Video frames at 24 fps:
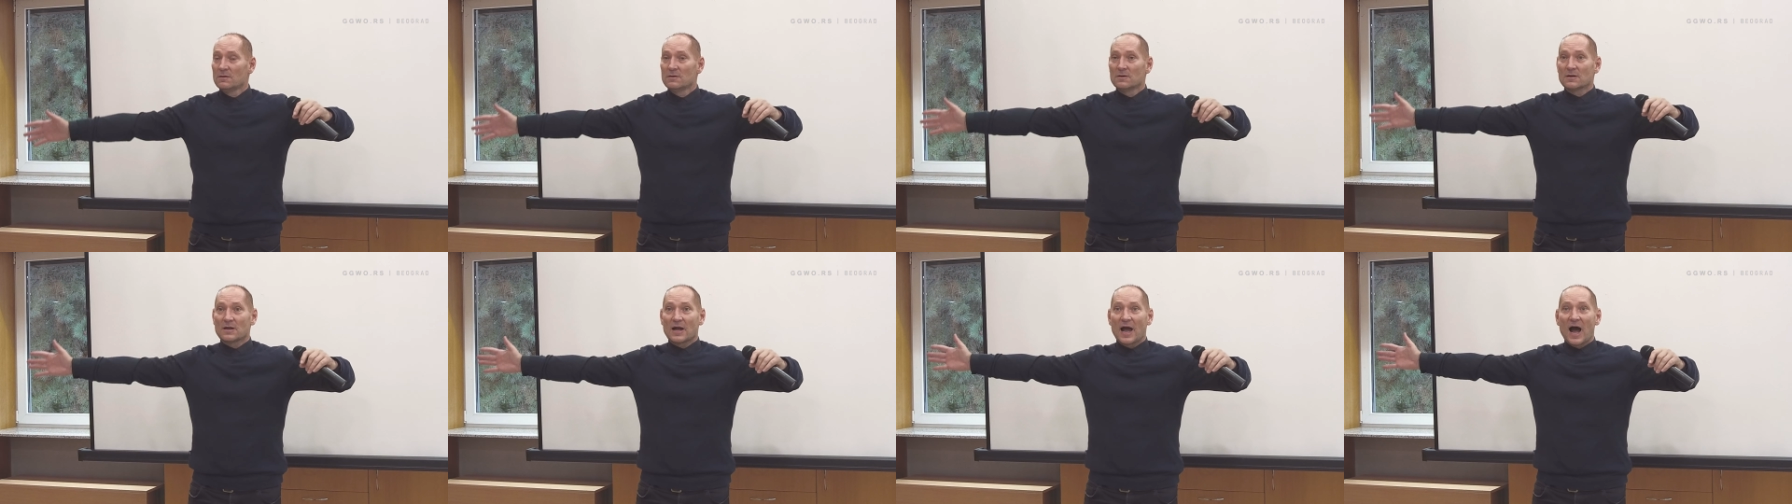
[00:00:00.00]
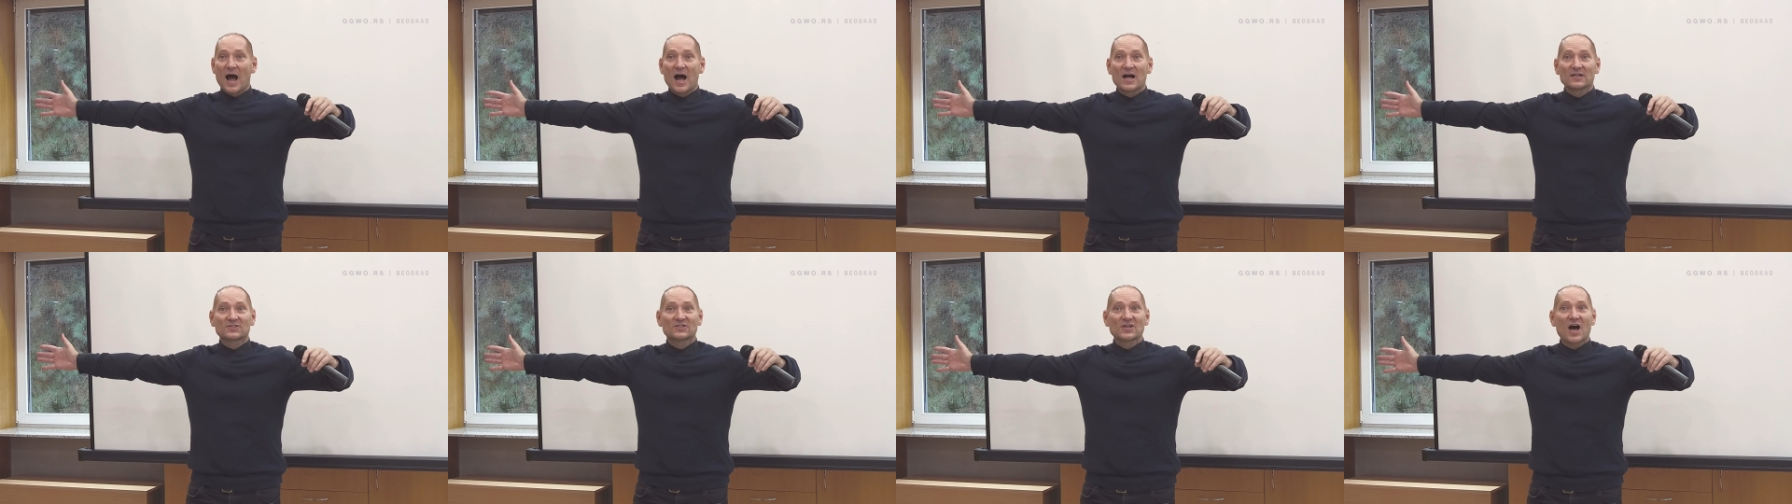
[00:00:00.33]

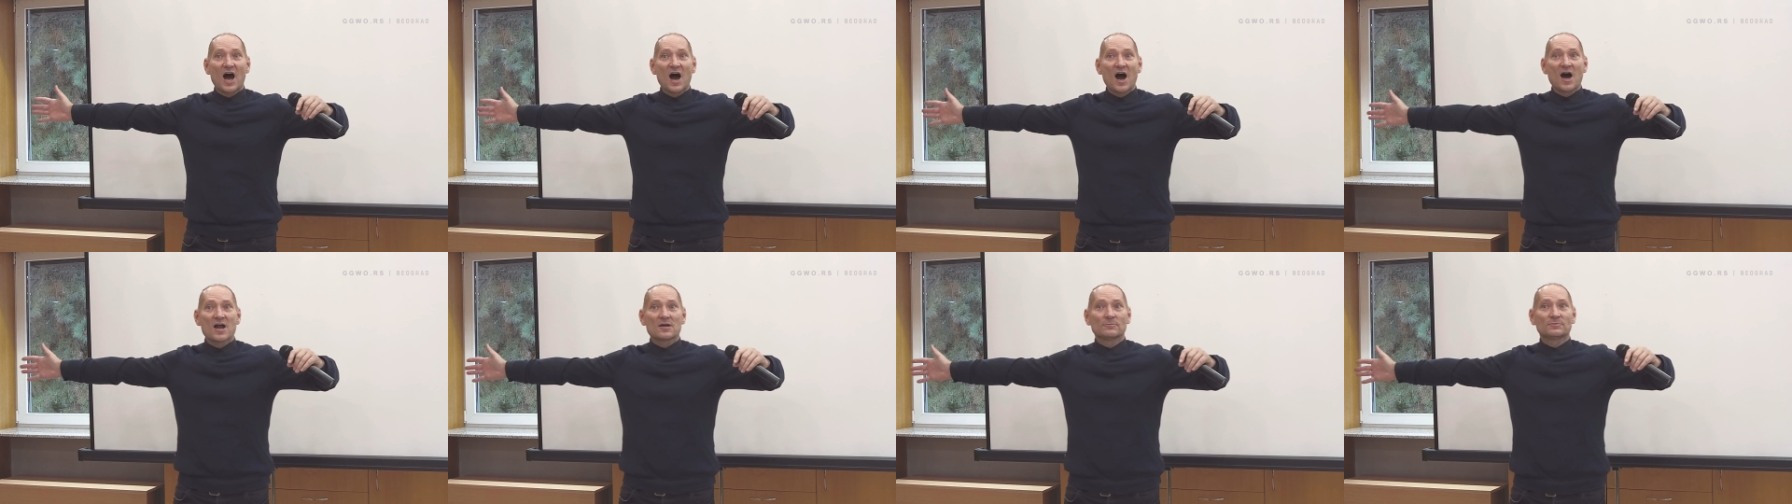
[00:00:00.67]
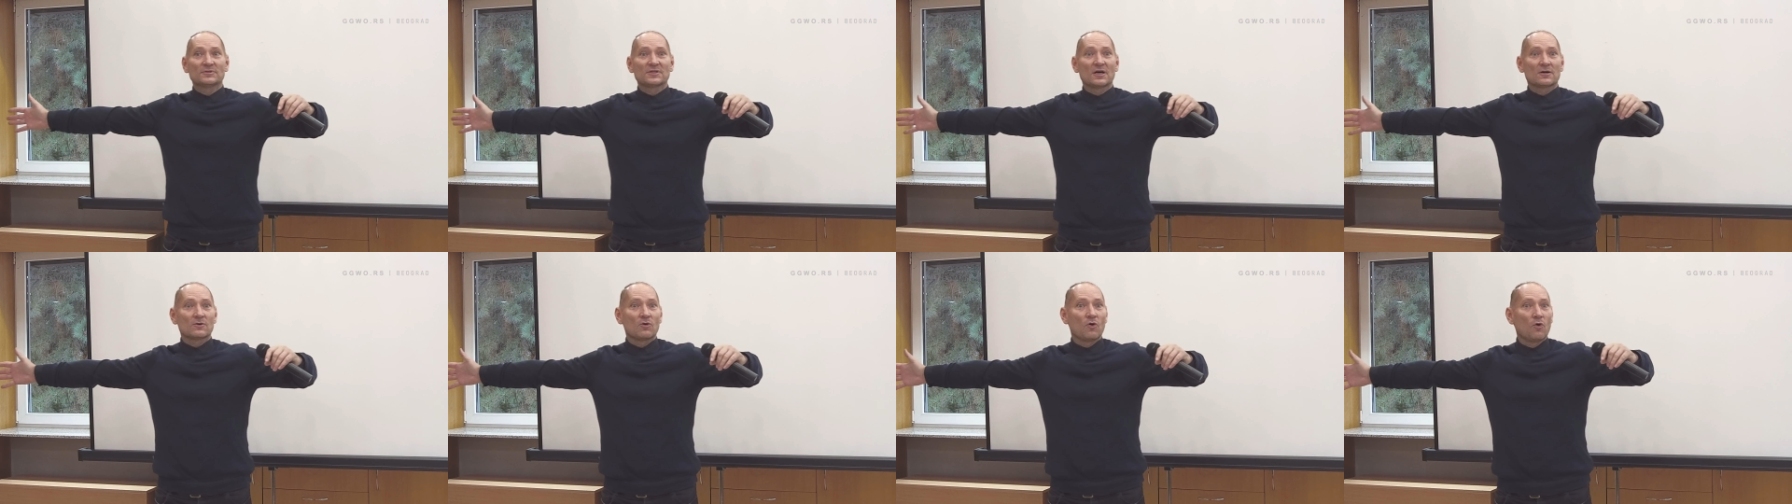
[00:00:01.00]
God's arms
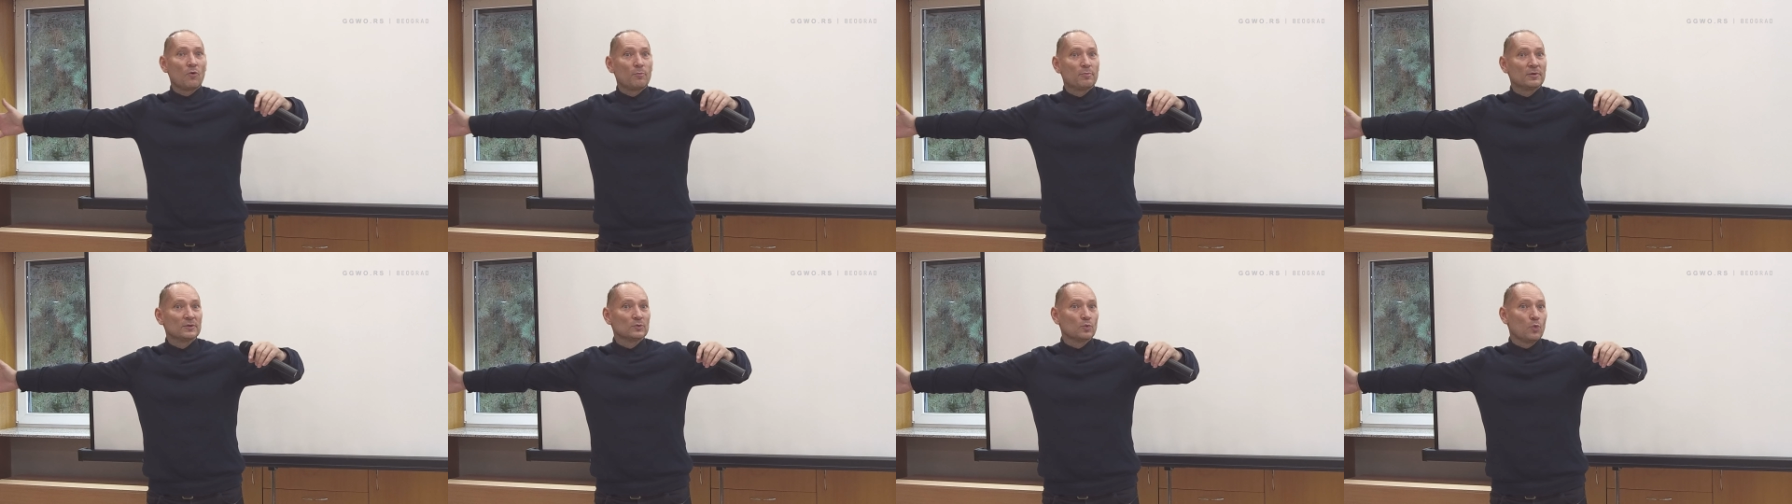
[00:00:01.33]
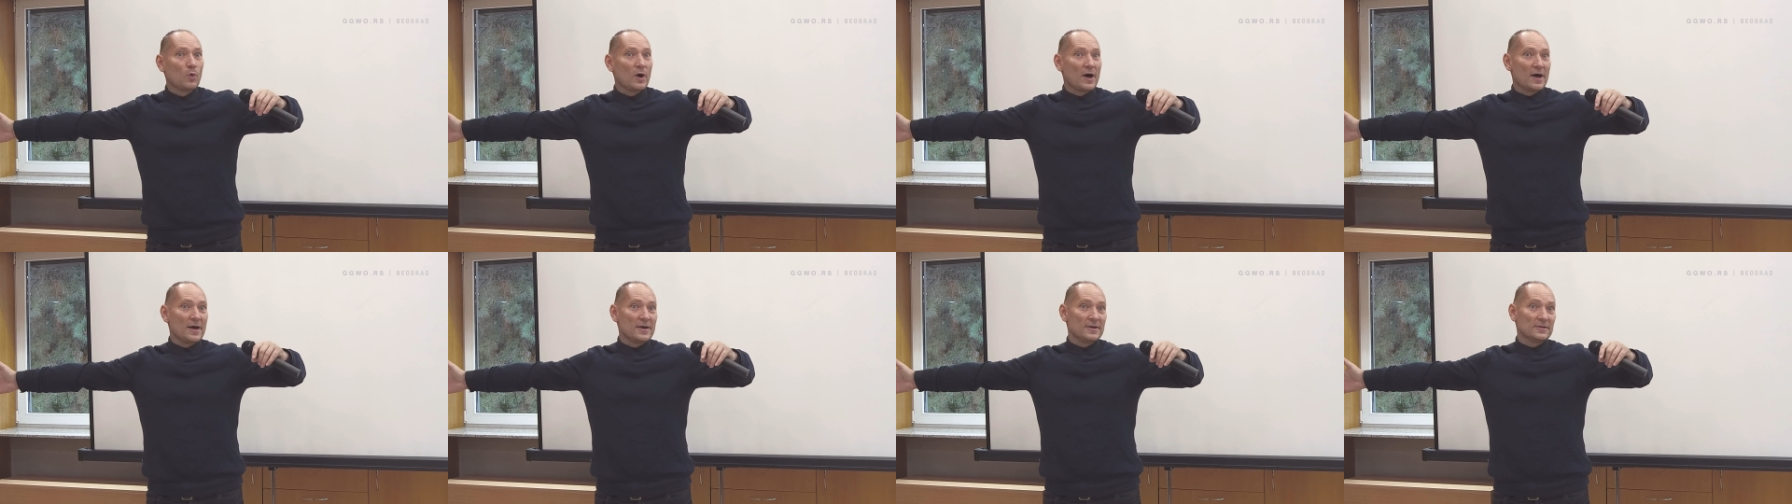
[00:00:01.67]
are open
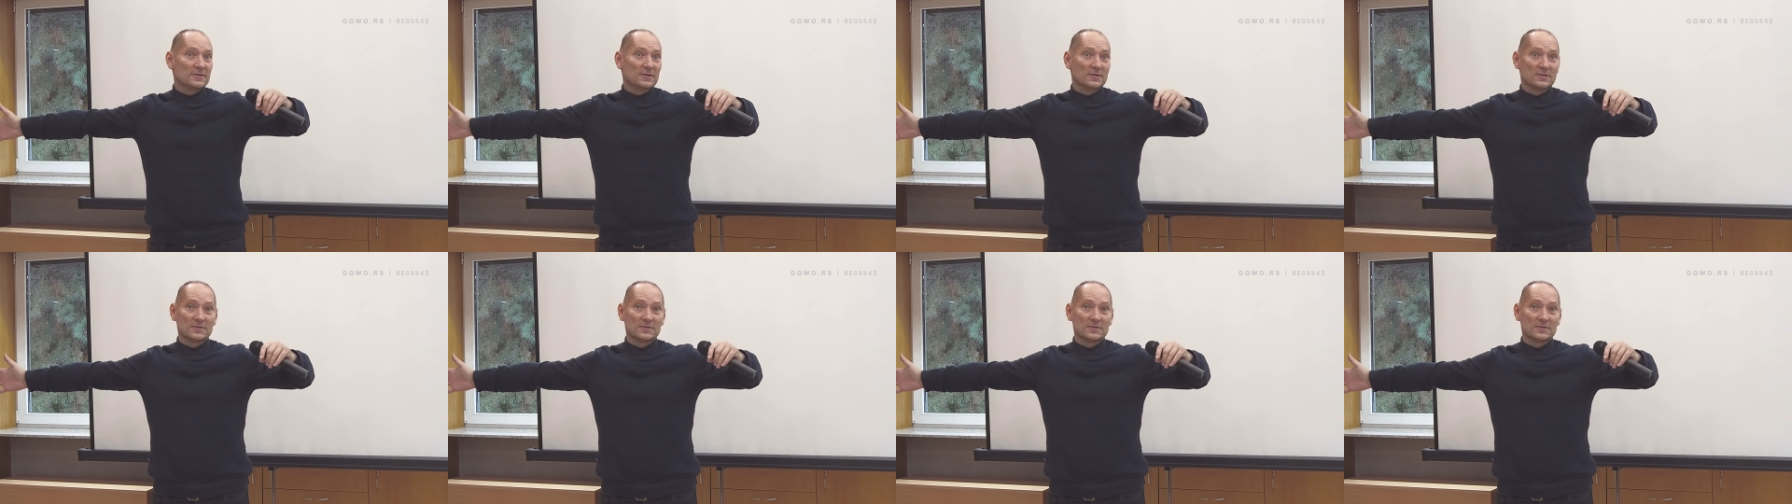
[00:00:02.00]
wide,